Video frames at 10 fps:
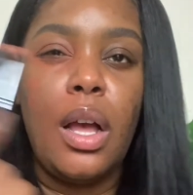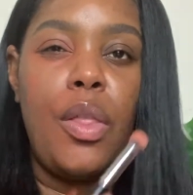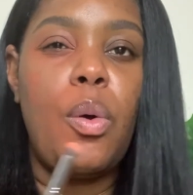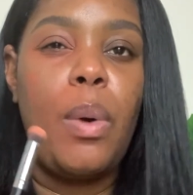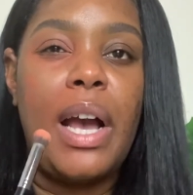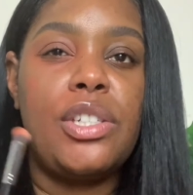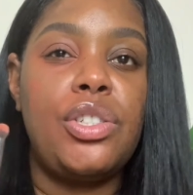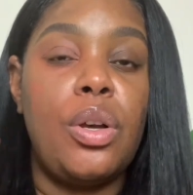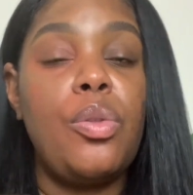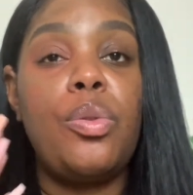otherwise
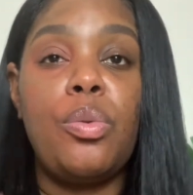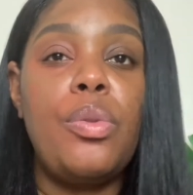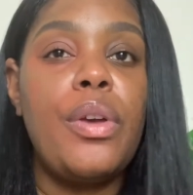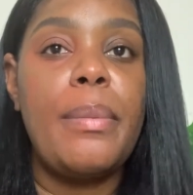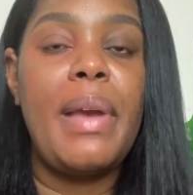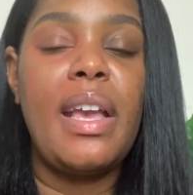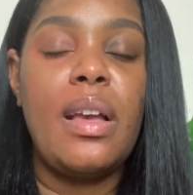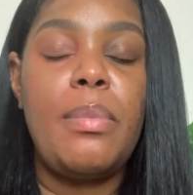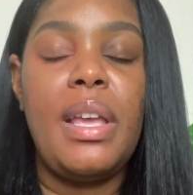show through their makeup.